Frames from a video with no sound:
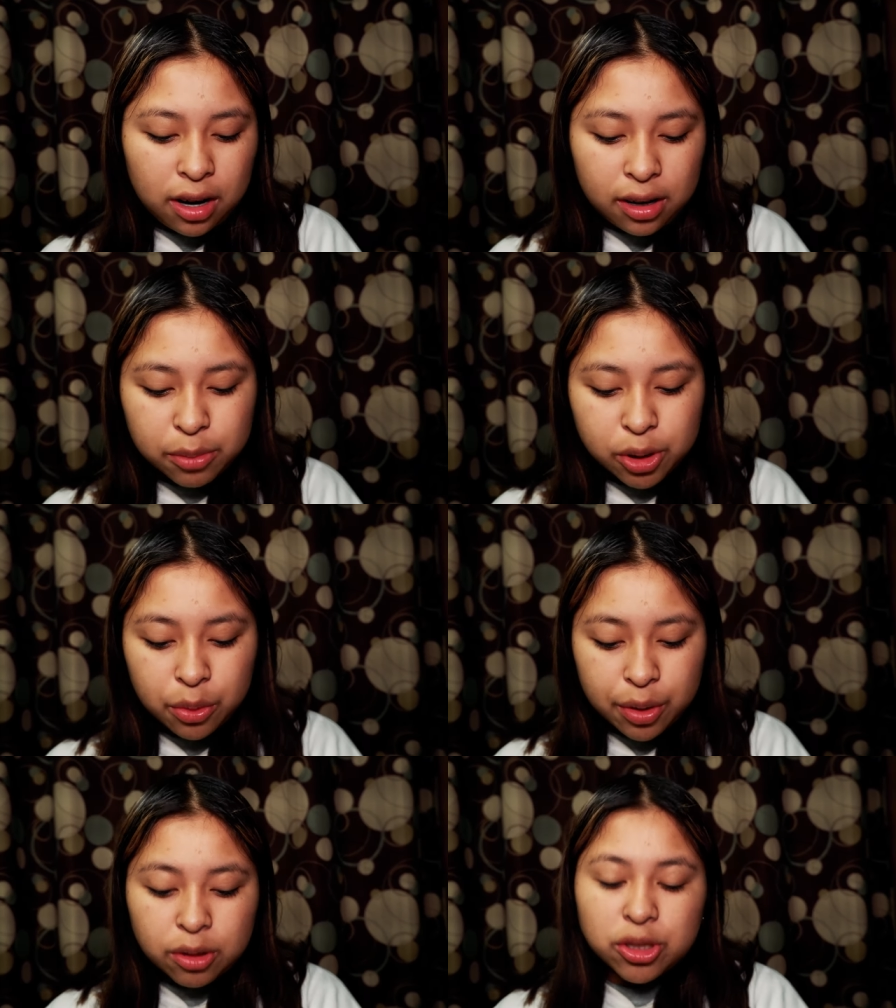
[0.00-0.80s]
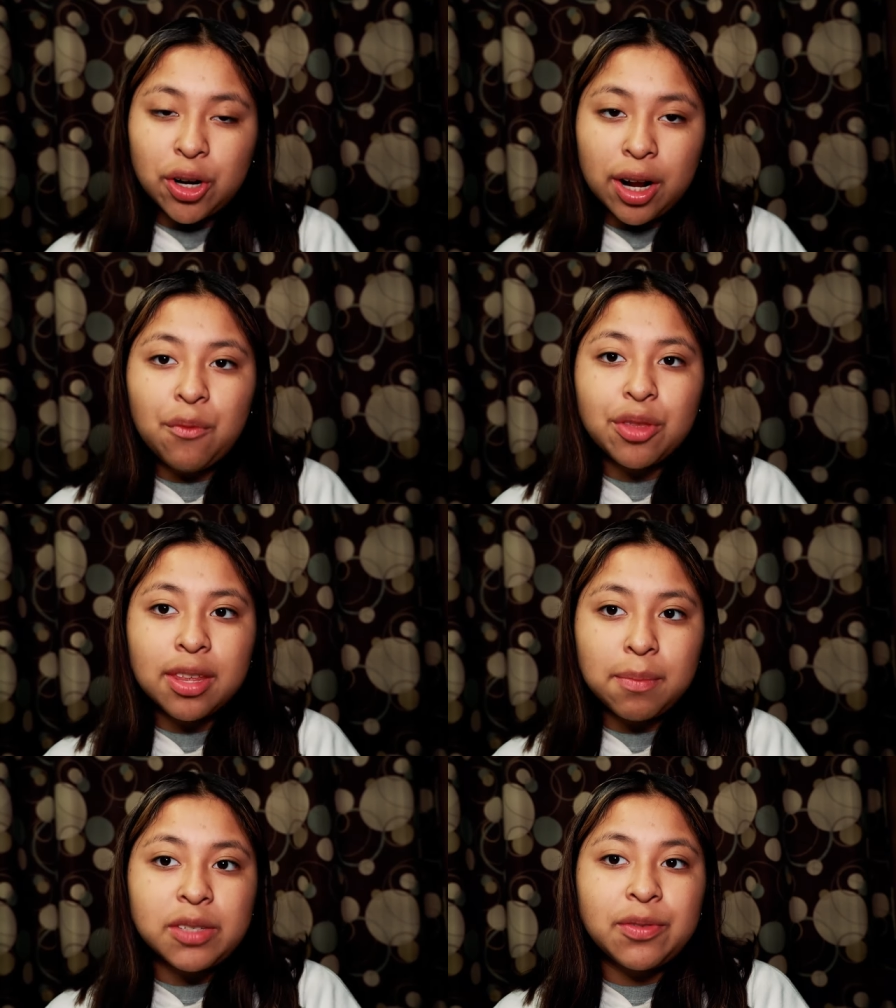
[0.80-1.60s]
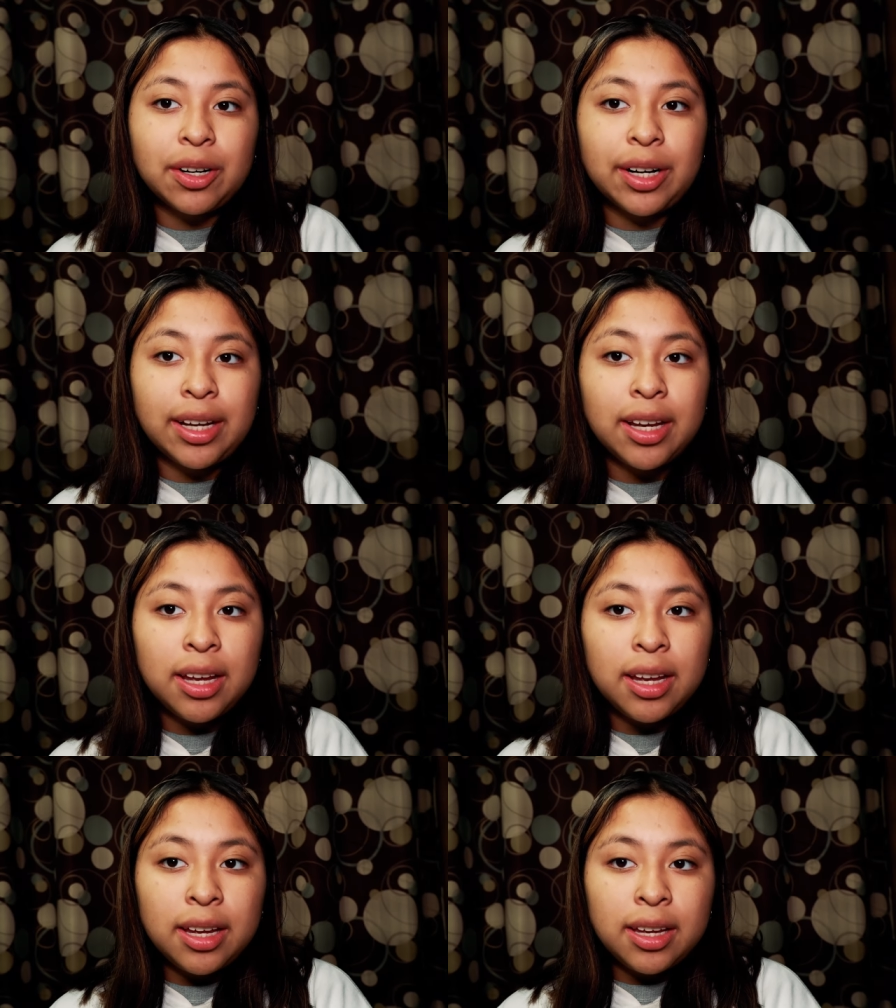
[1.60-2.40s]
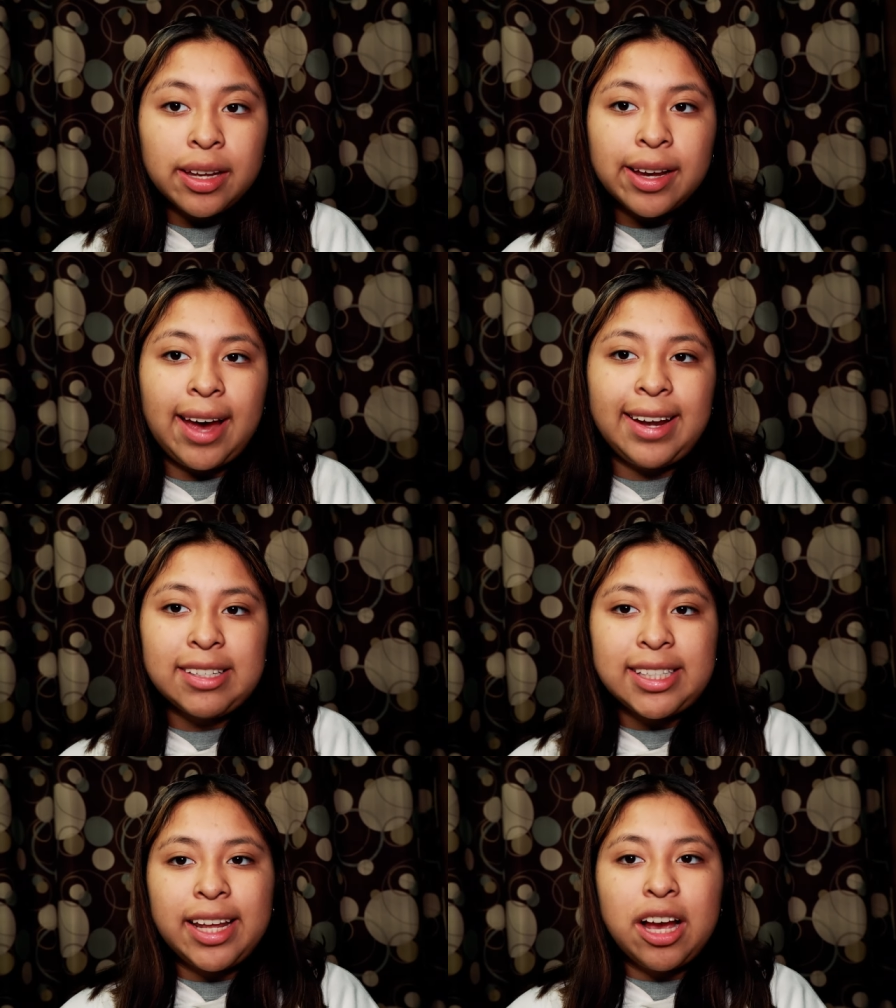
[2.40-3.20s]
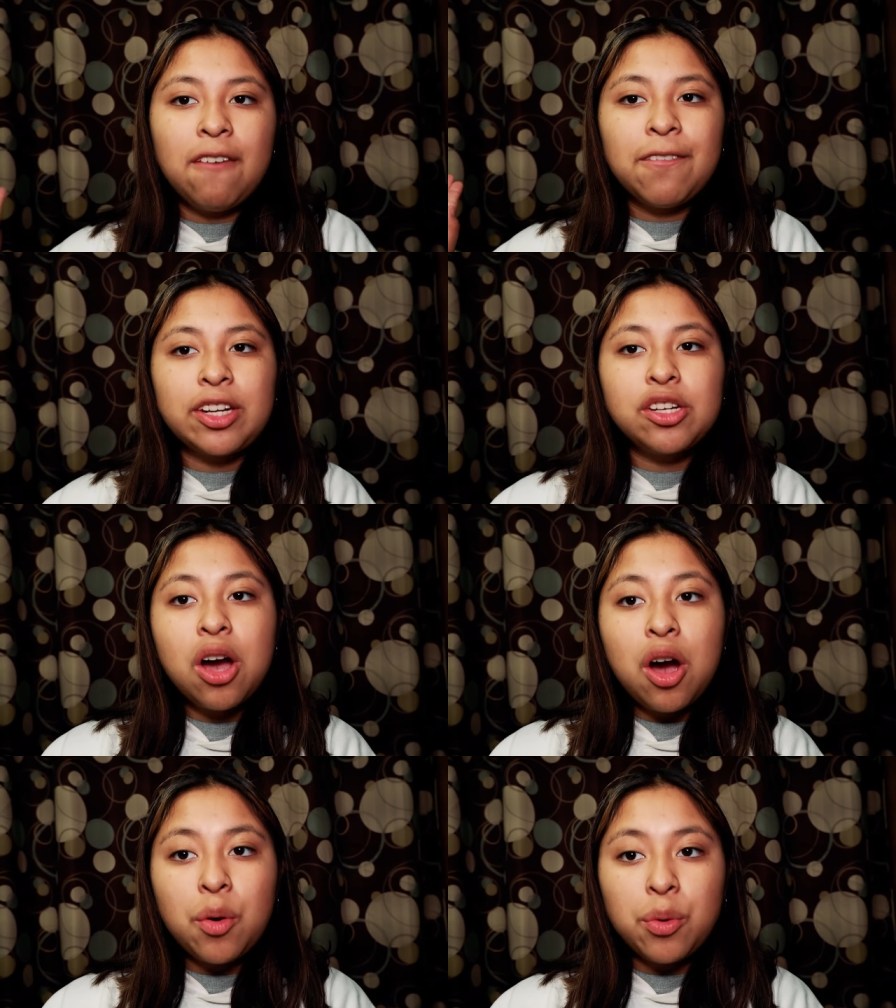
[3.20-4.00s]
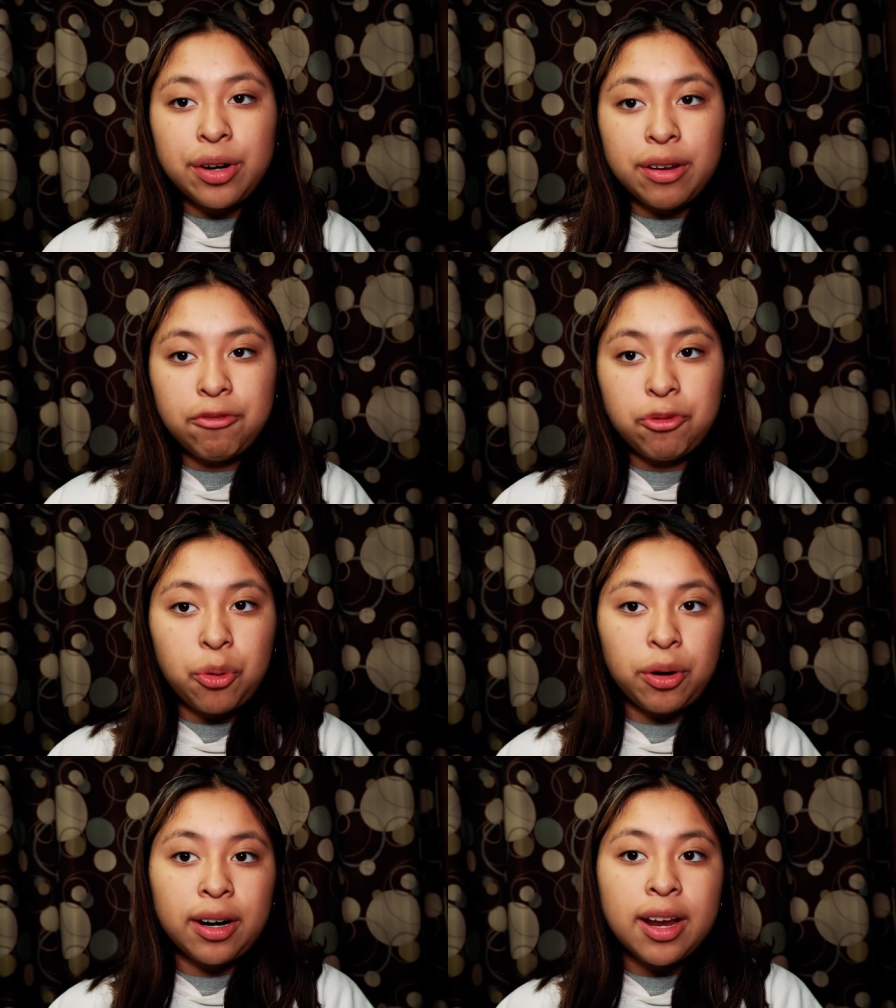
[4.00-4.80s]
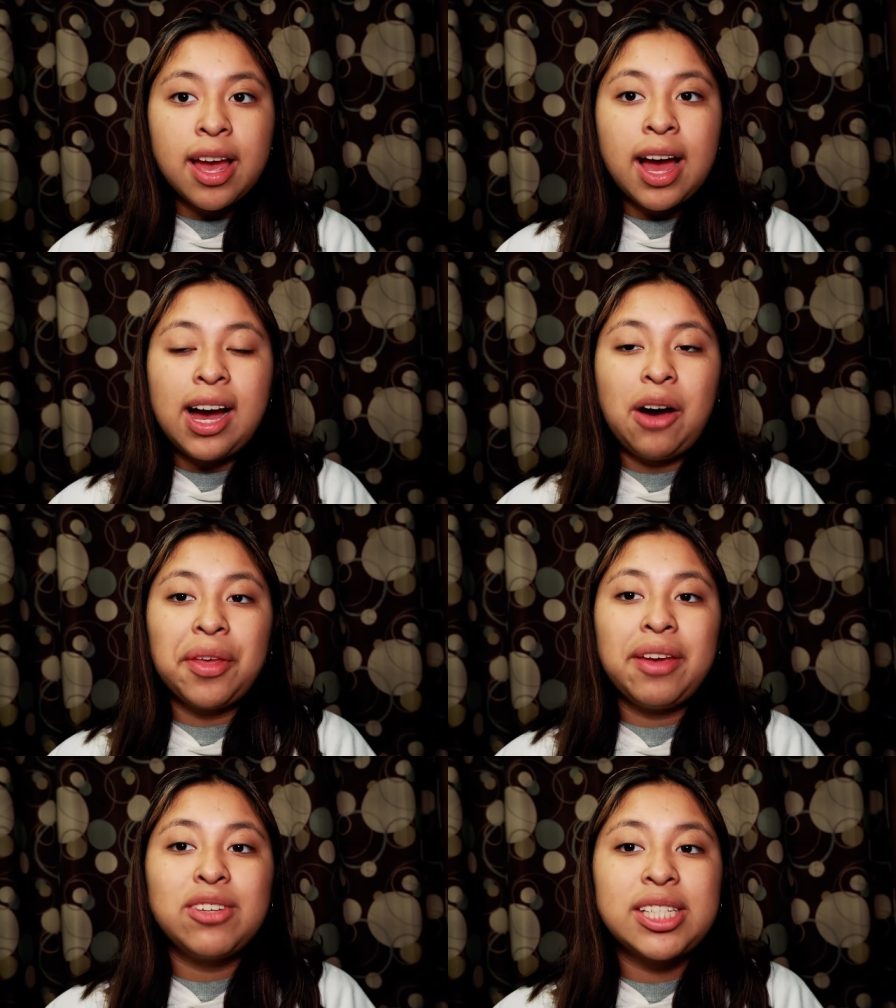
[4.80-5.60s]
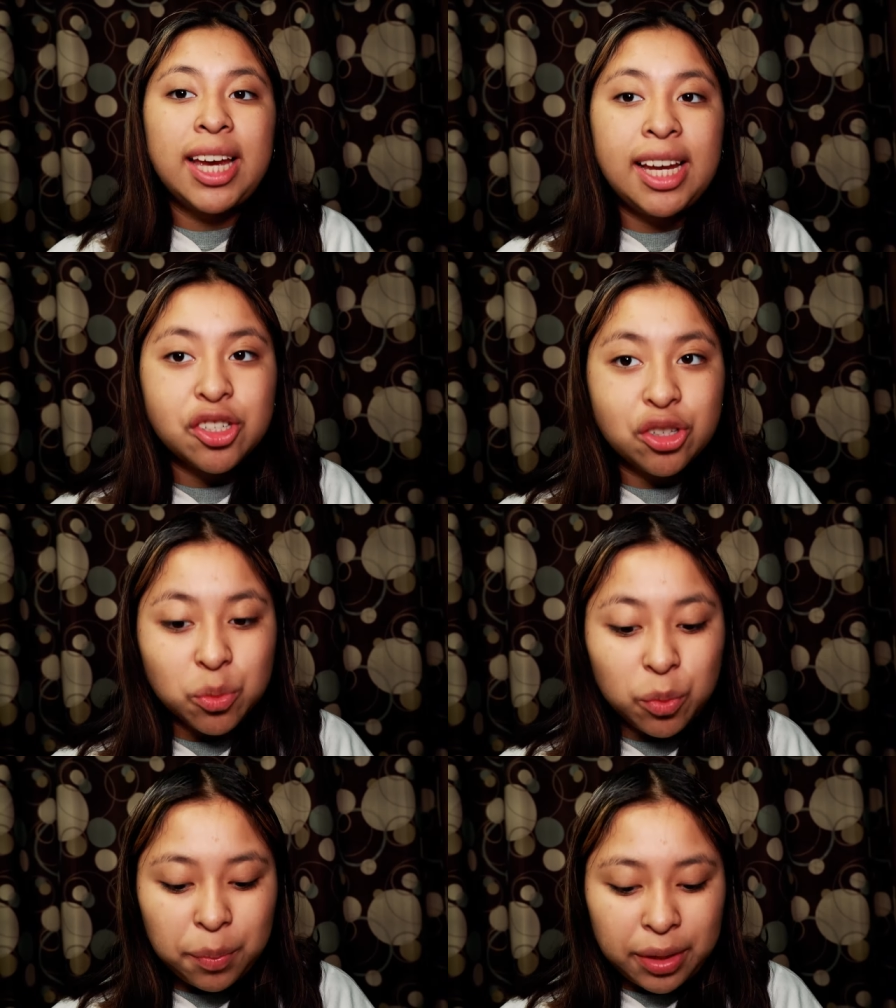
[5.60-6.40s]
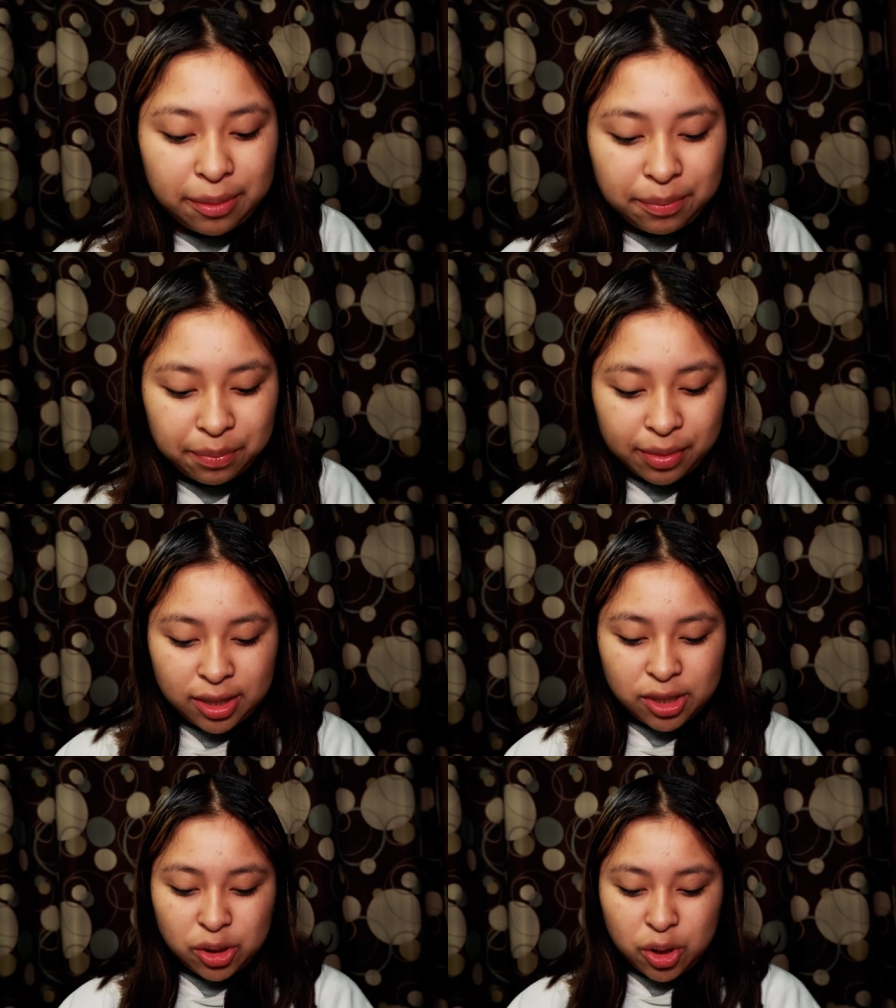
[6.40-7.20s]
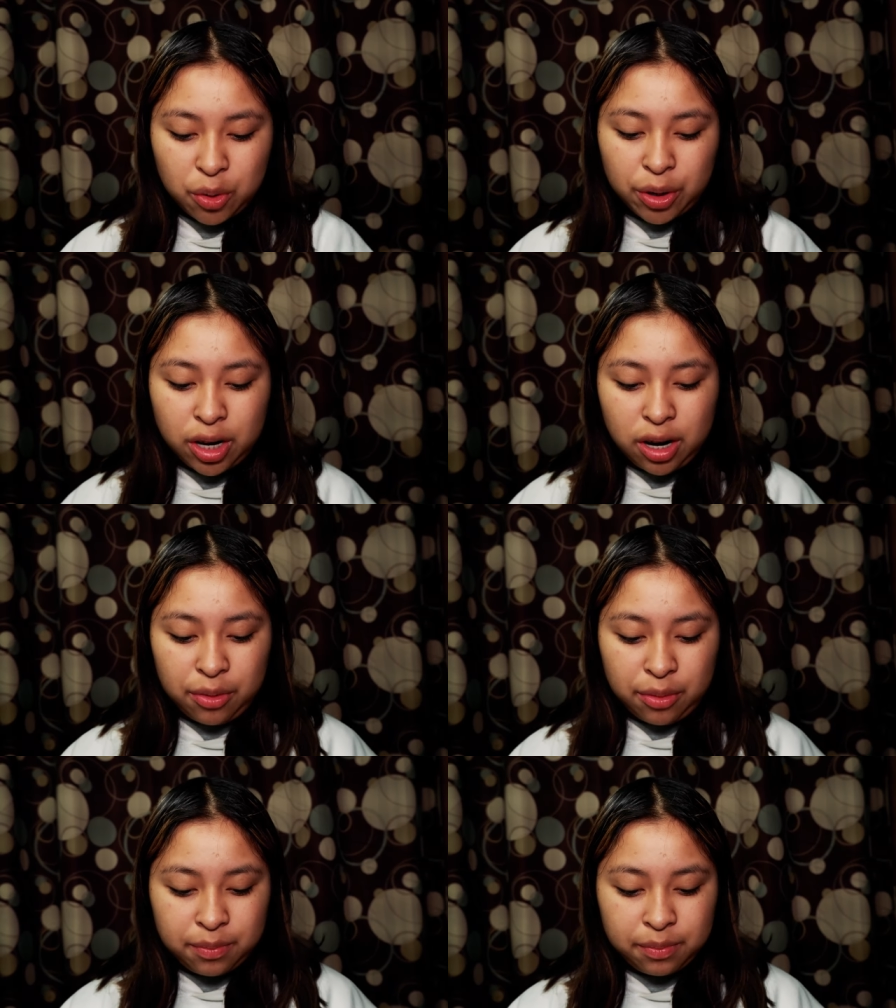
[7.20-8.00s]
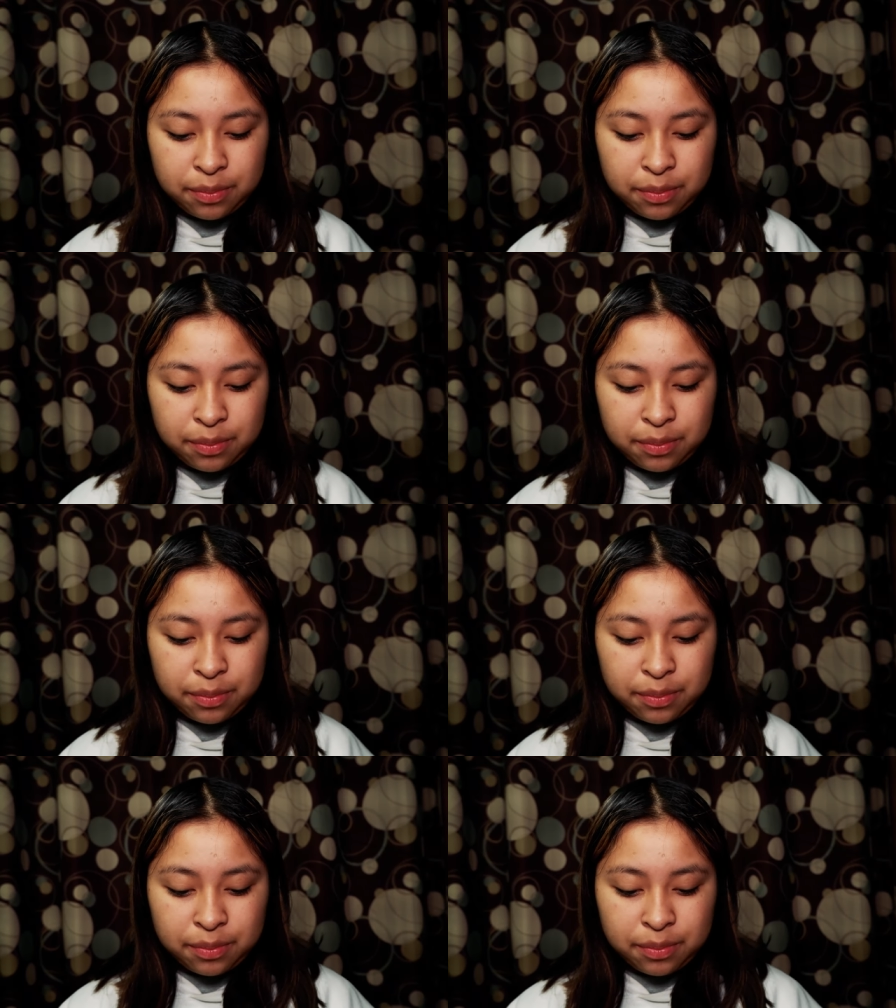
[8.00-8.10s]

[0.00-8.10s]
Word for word: Um, so you know, starting off with the theme is very kind of setting off the tone for how the invitations will be. So, you know,